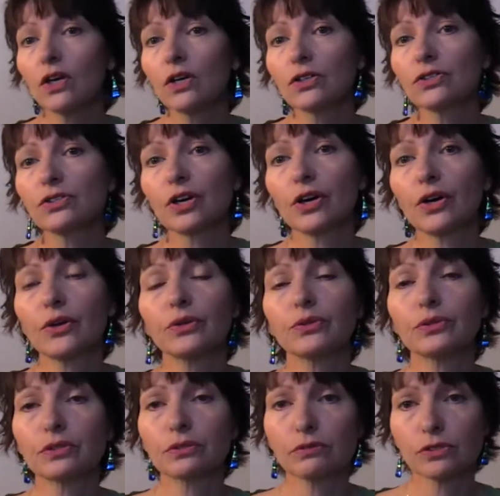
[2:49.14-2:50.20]
So
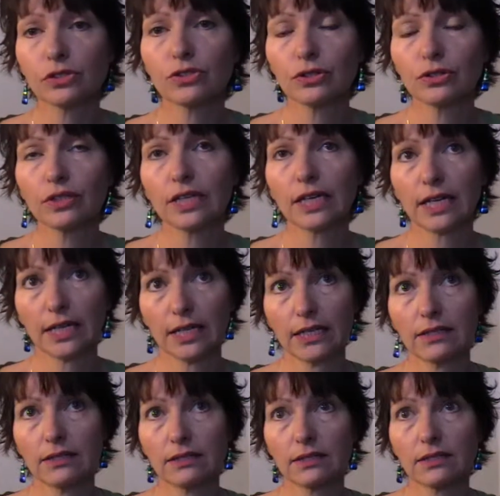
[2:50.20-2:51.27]
soothing
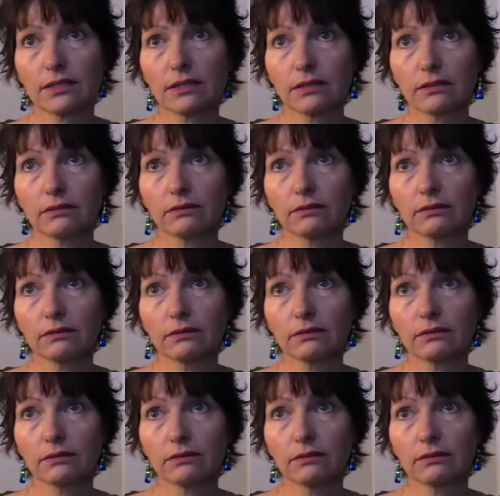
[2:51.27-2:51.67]
is